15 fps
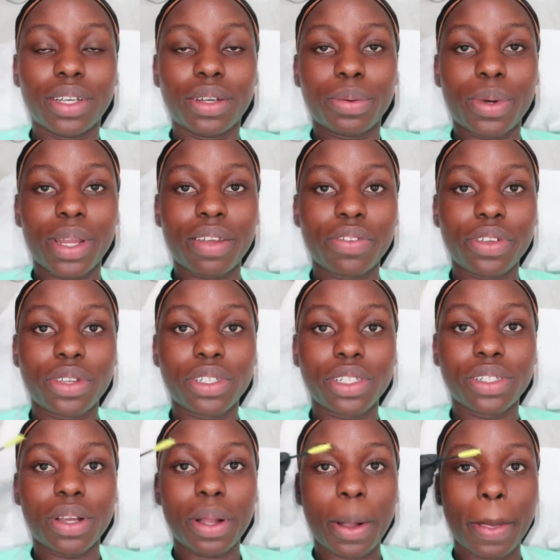Whatever you
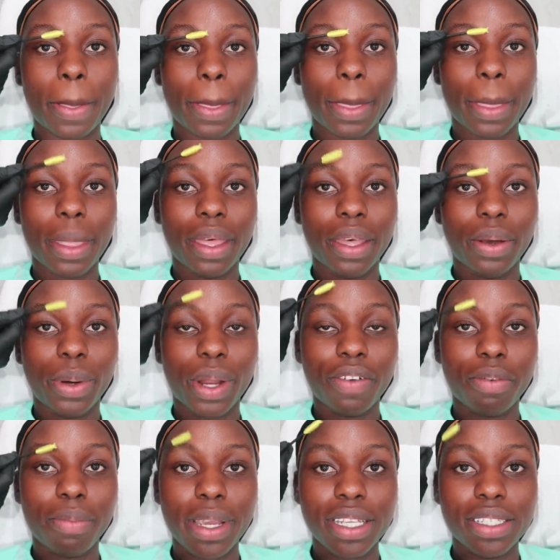do,
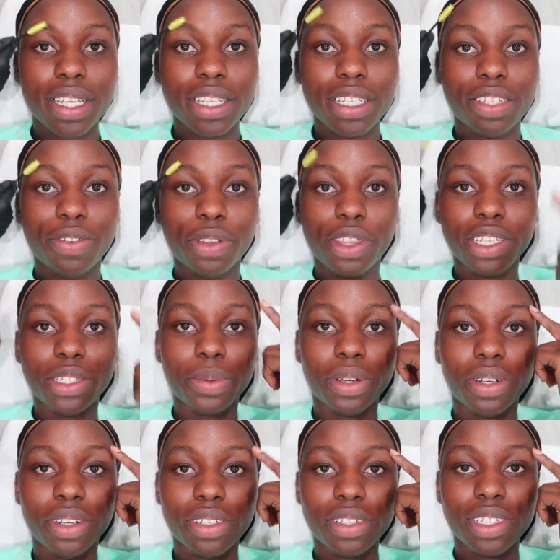whatever makes sense for this
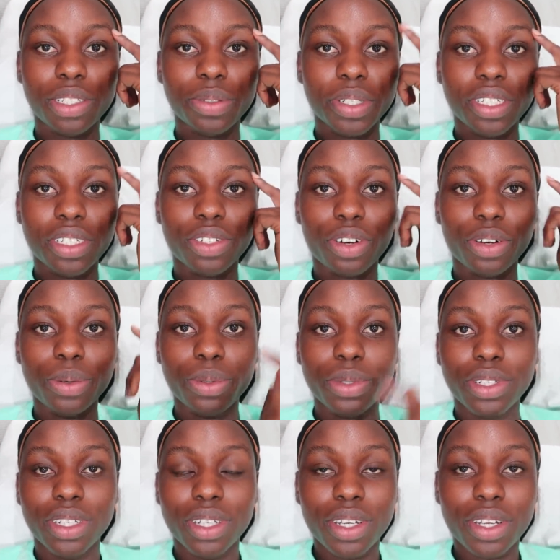one, because this one struggles.